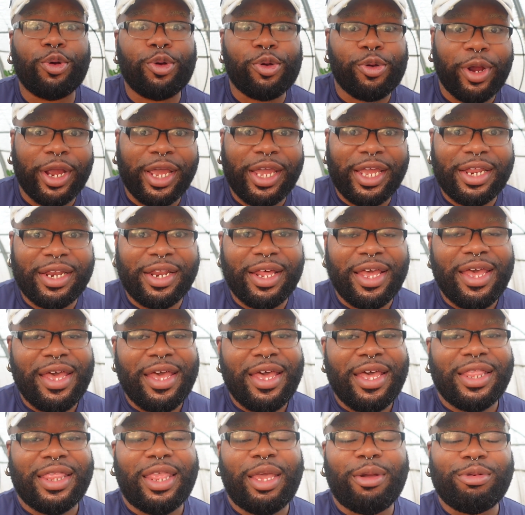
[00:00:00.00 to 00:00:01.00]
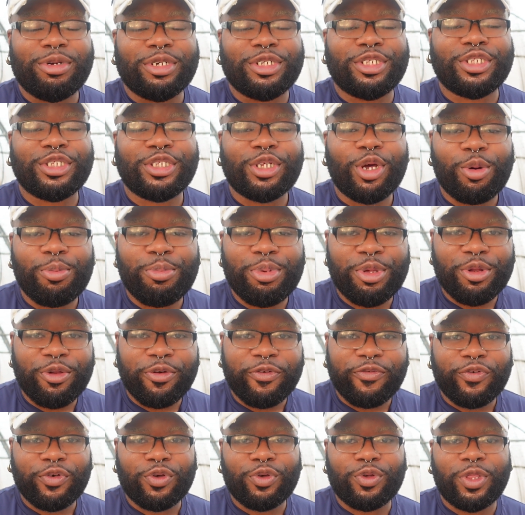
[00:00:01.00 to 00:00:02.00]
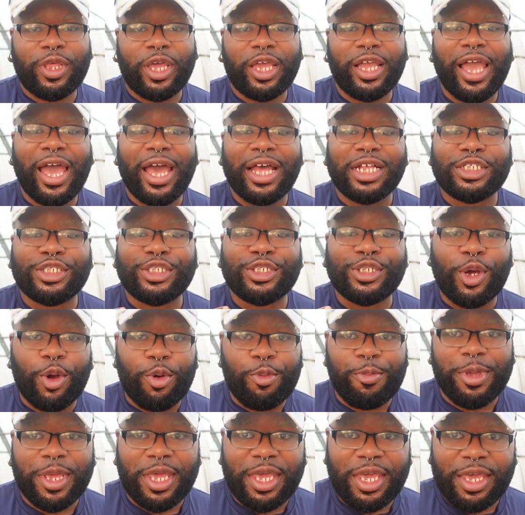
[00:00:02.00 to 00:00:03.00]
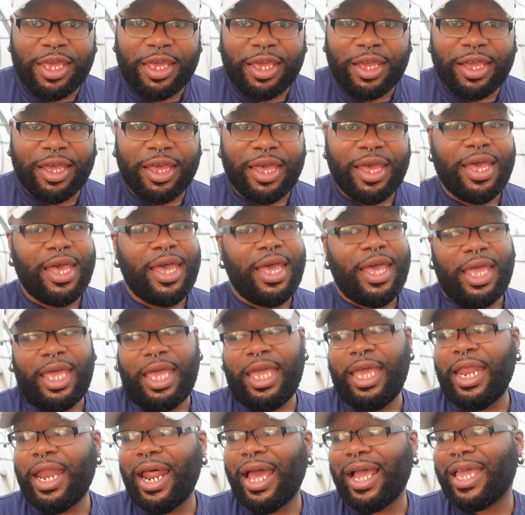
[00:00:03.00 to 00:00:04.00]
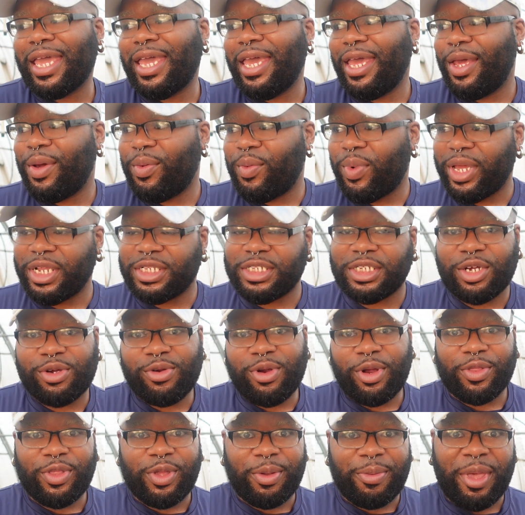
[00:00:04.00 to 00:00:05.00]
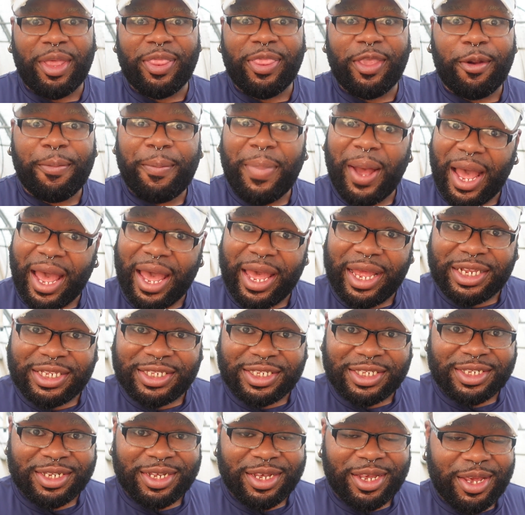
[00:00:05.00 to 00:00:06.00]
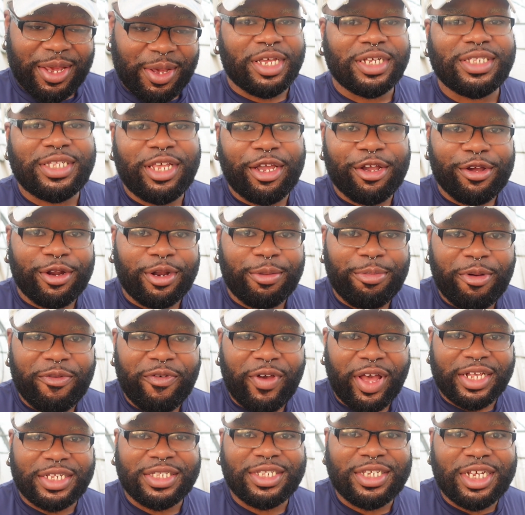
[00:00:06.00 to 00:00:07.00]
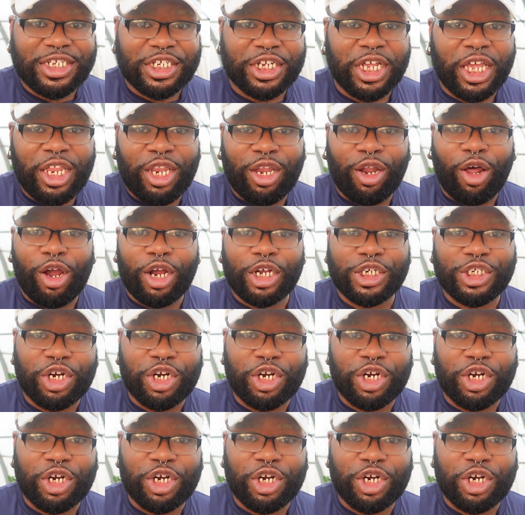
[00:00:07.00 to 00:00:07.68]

great. They were so beautiful, they got so big, and I can't wait to grow them in their pots because they're going to provide such a large